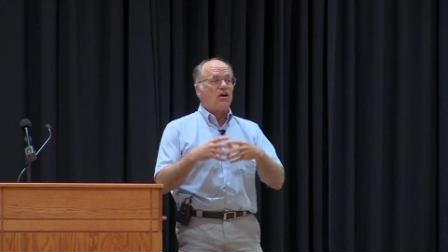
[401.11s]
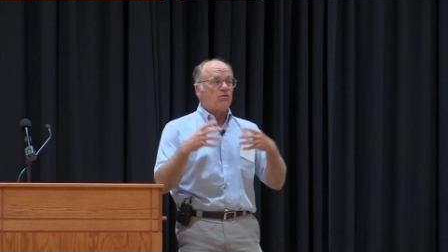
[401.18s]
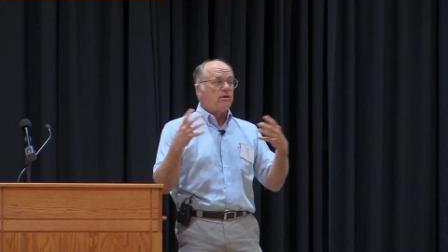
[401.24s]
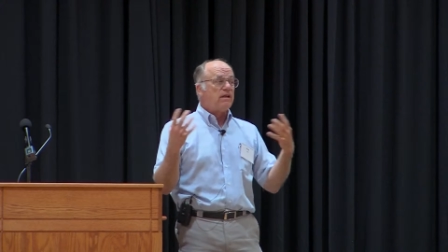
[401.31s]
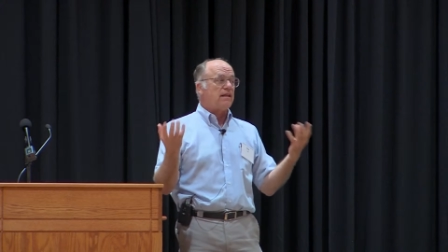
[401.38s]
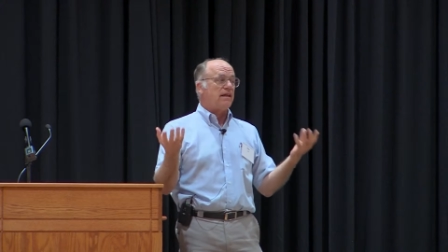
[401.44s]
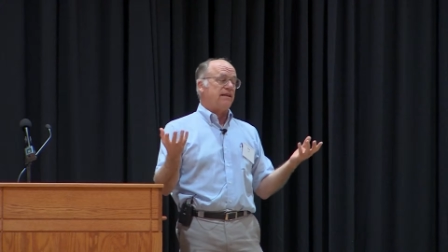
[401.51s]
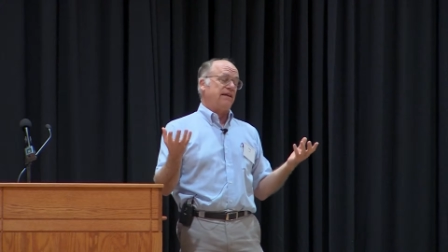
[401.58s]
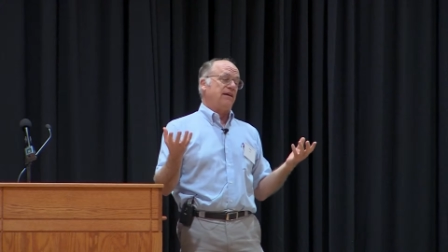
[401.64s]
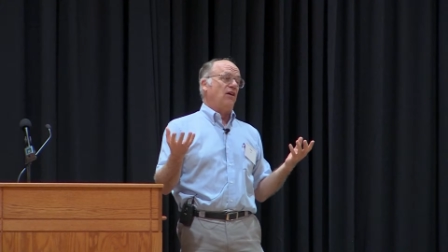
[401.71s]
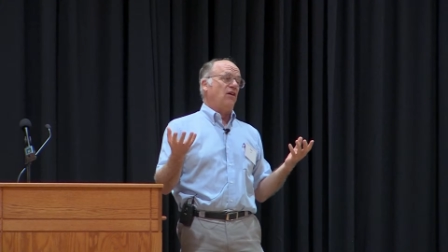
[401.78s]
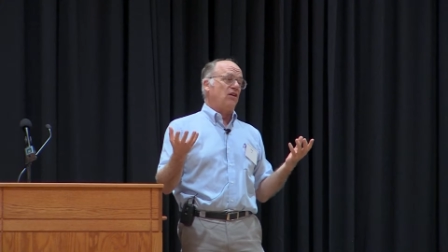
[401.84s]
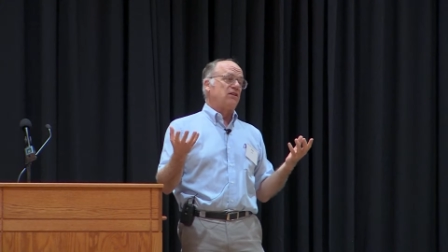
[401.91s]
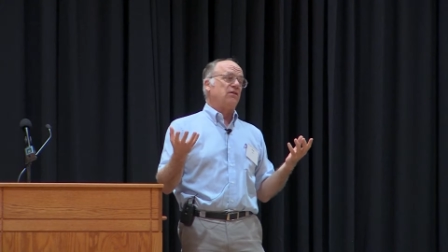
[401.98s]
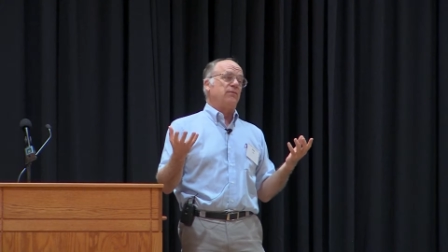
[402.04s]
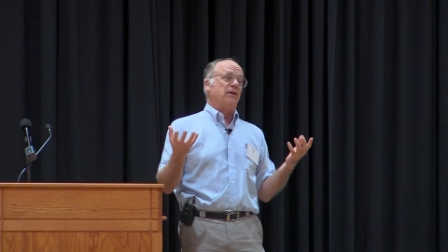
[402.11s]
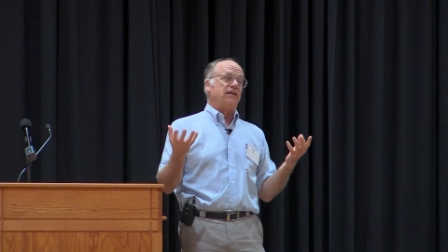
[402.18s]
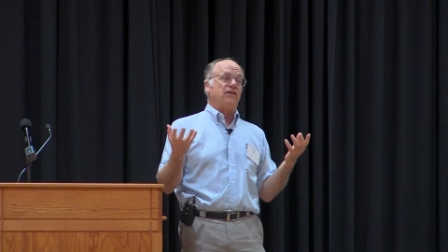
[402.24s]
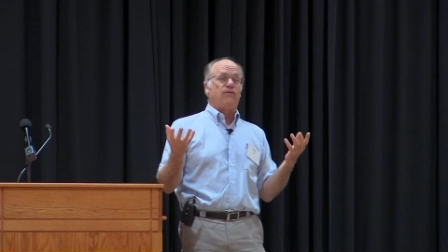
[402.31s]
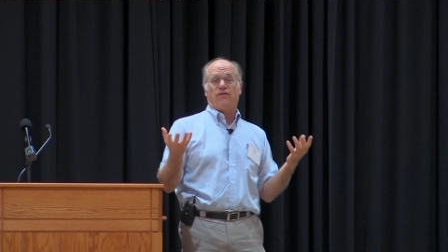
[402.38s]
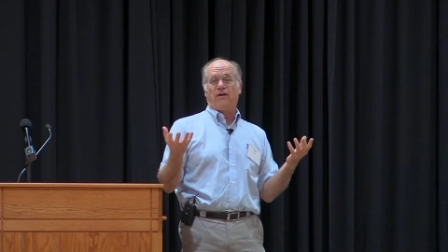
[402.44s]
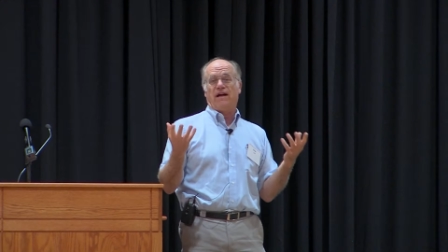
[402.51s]
really the ultimate
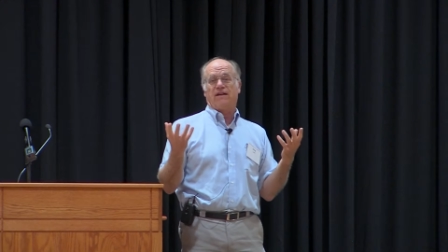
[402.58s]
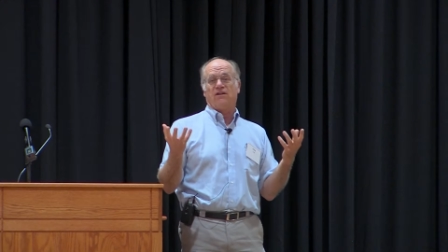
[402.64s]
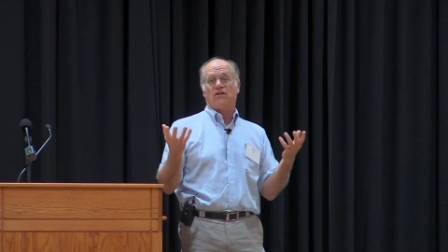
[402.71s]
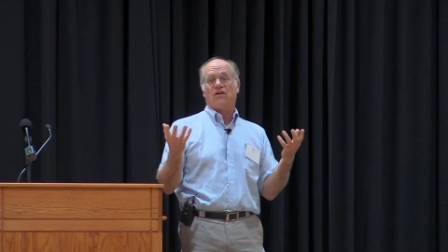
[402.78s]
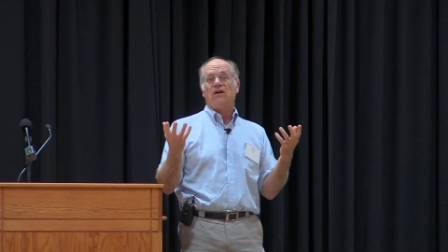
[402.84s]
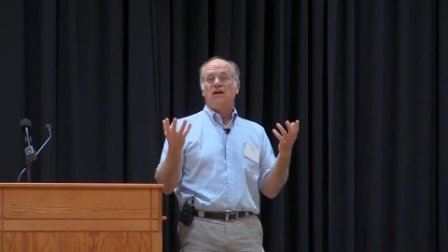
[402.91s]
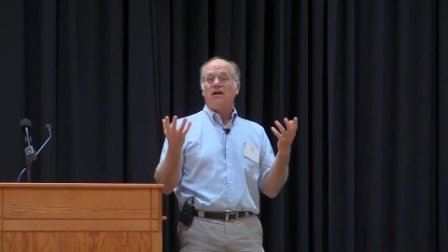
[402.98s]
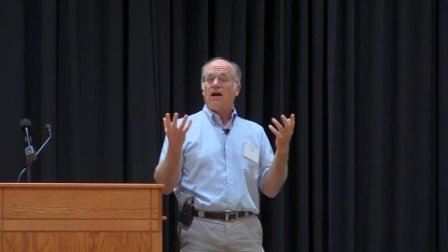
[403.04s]
definer